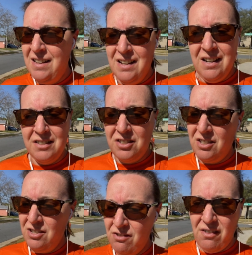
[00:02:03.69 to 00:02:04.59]
a
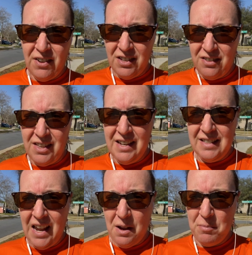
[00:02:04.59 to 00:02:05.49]
slew of other things,
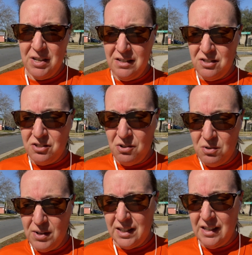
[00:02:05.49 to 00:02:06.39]
happened so
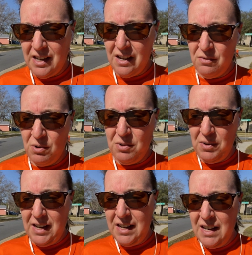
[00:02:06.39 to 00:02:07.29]
quickly in 1
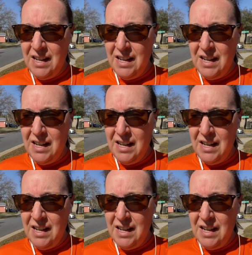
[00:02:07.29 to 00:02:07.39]
week